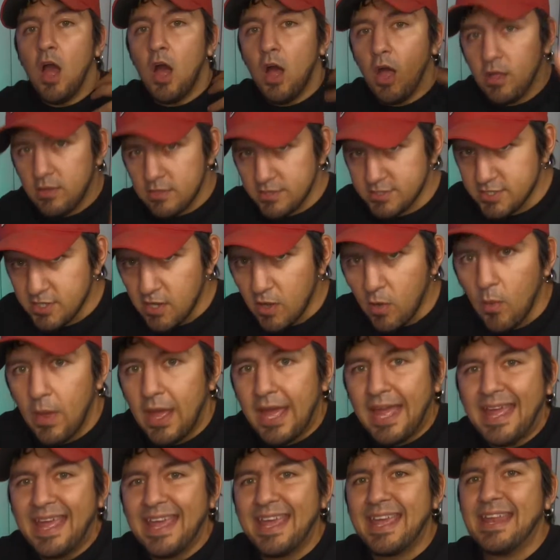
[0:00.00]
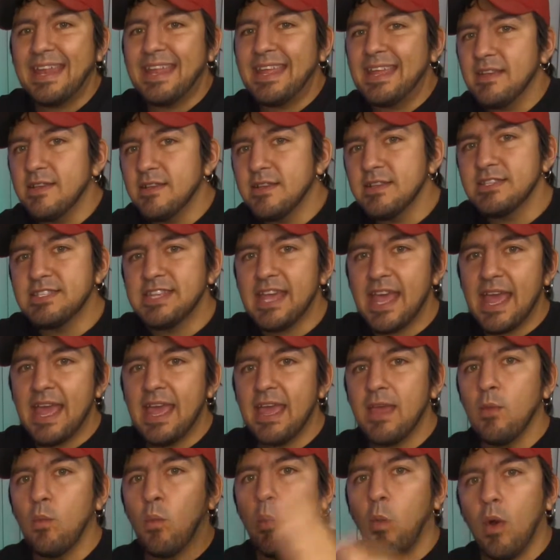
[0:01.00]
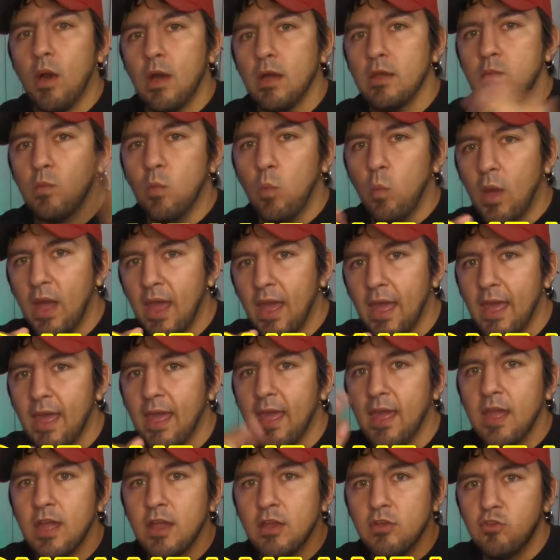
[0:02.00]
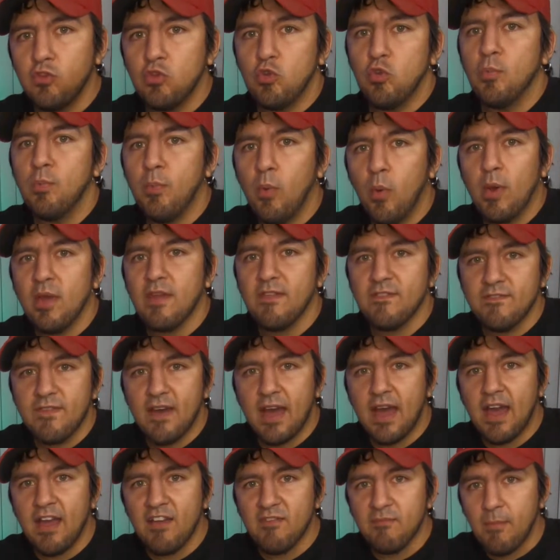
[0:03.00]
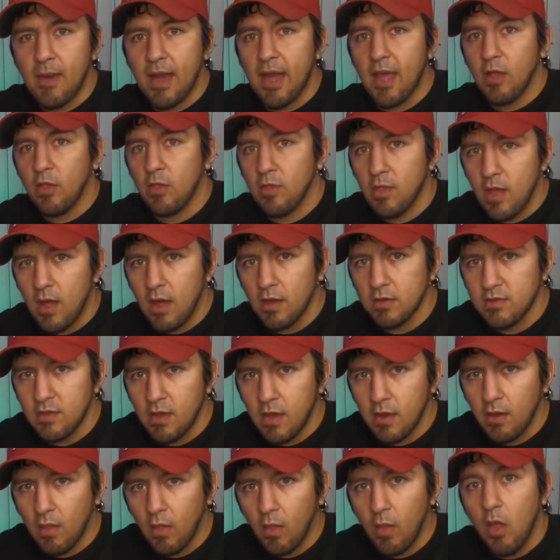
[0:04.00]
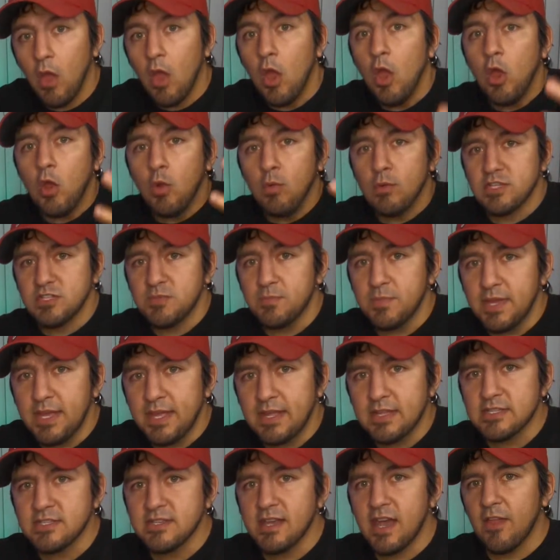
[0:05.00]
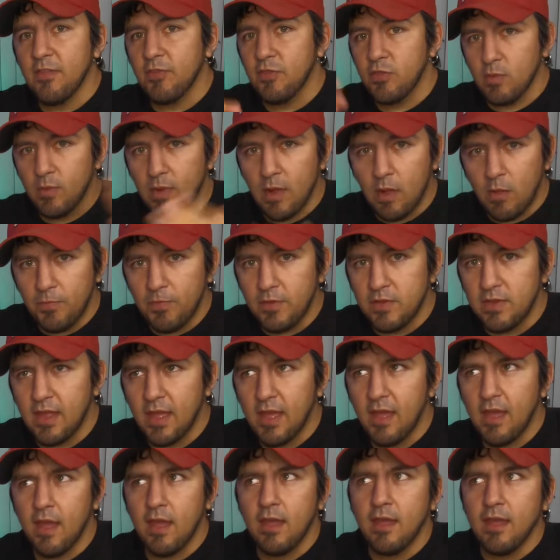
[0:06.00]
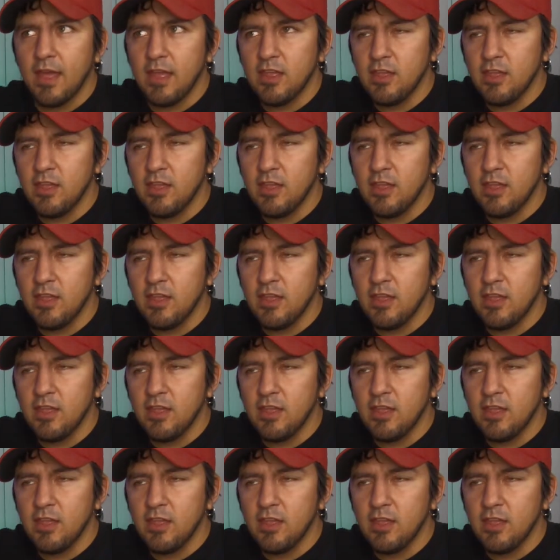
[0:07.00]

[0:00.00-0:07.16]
Also, it is a one-way, 2.5 mile long tunnel, which means that throughout the day, it